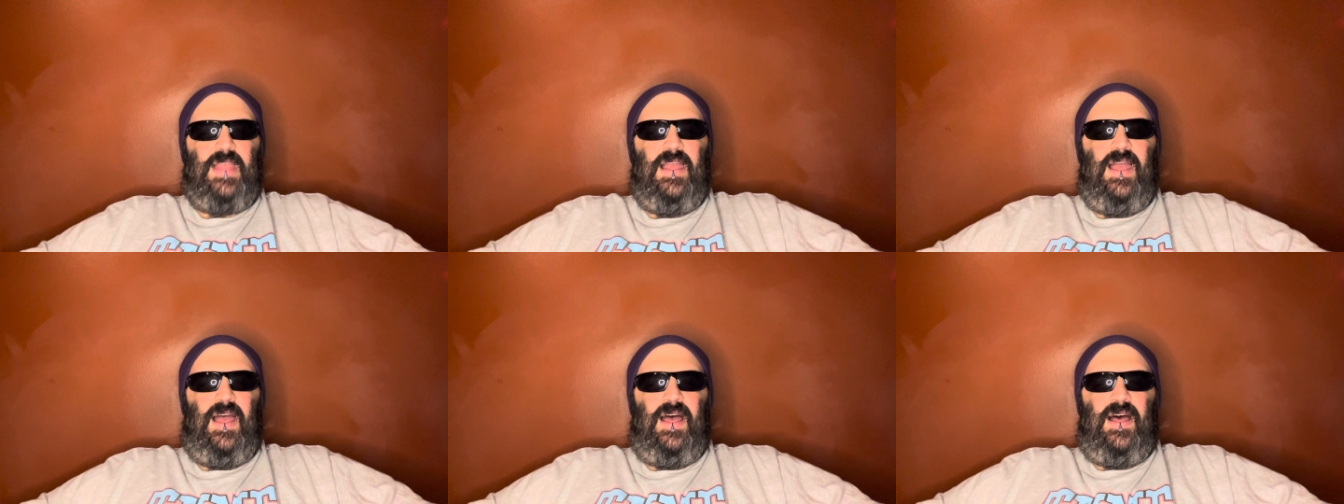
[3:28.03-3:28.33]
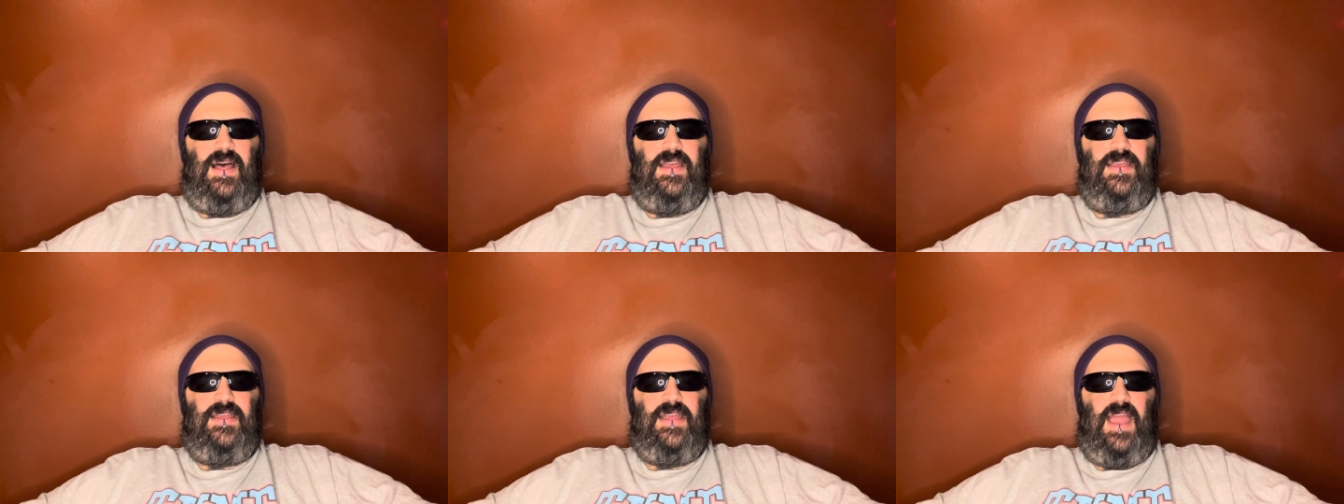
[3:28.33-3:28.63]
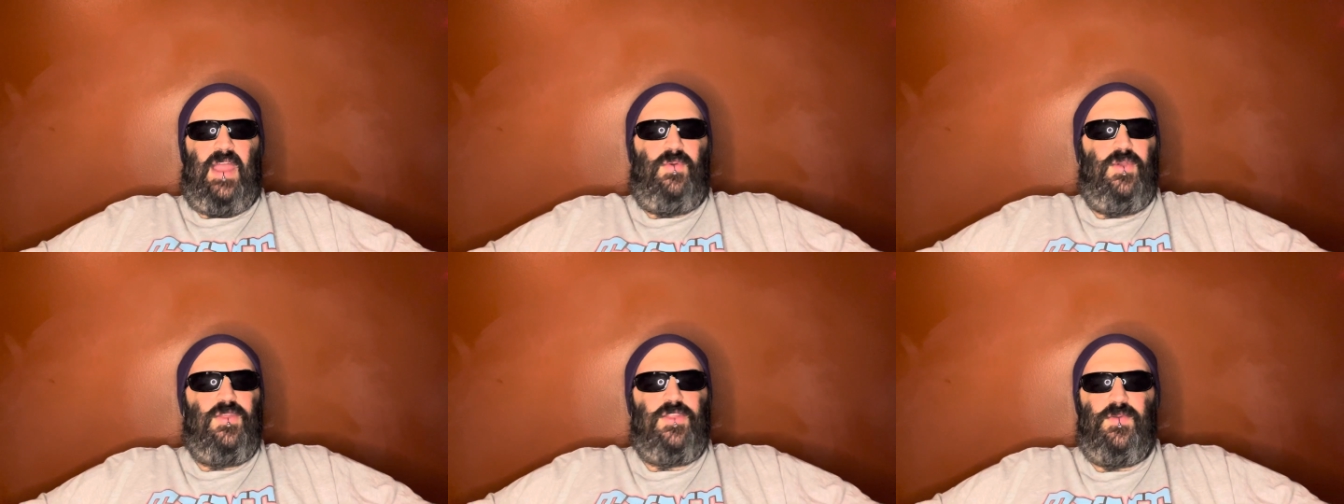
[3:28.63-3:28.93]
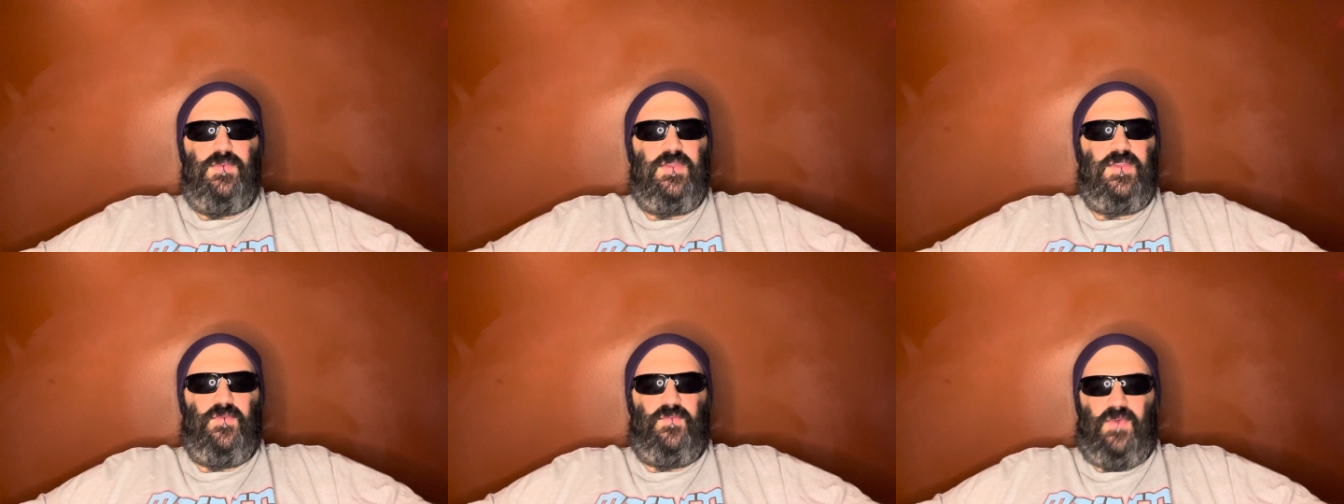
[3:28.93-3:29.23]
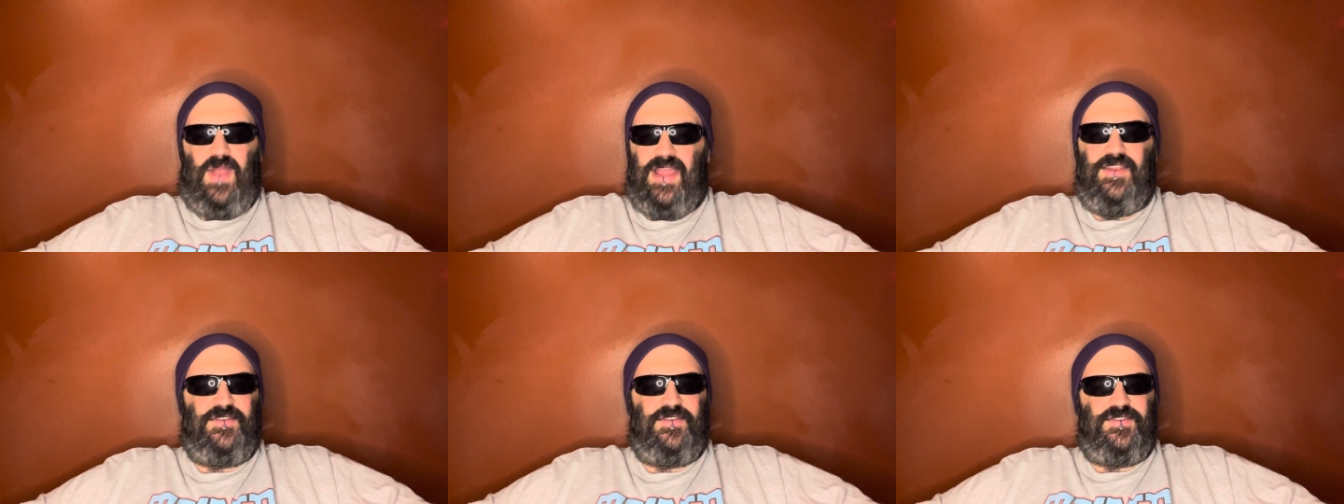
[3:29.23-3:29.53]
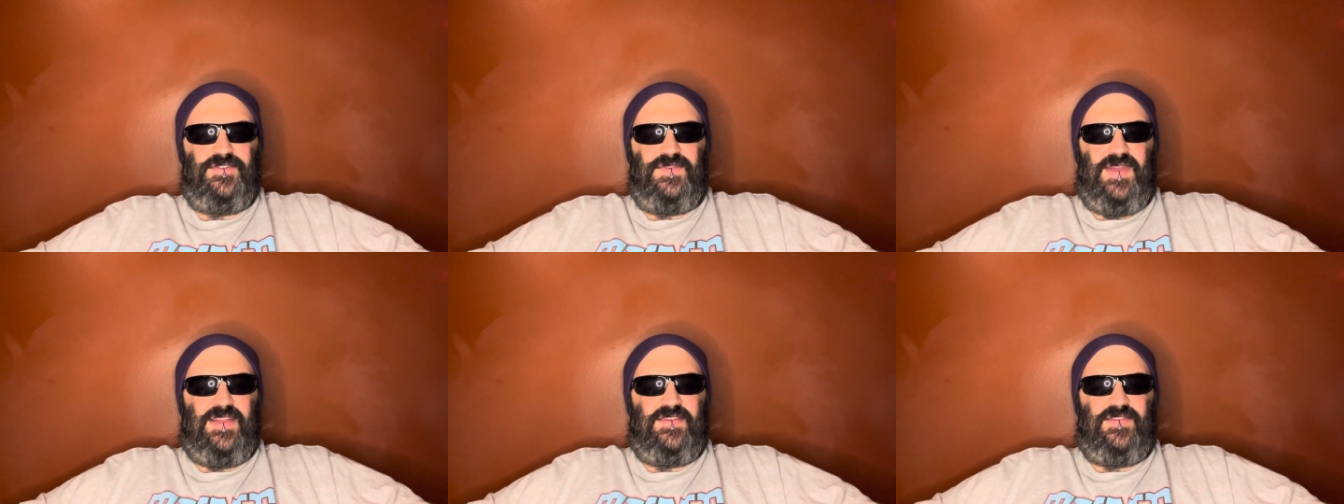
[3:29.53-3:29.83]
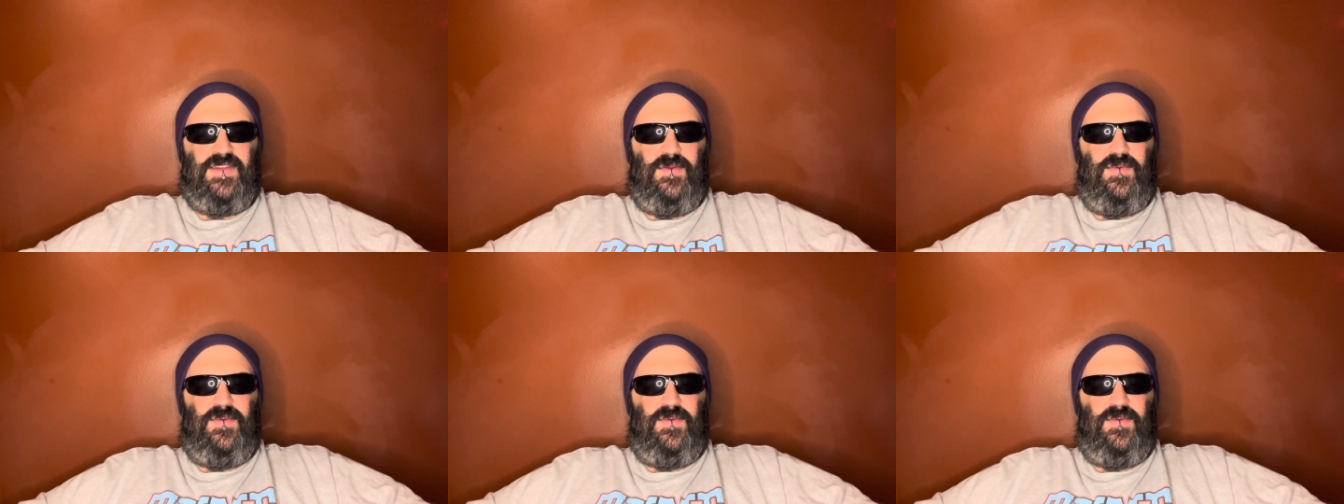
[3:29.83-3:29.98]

Uh, I wish he was a writer-director.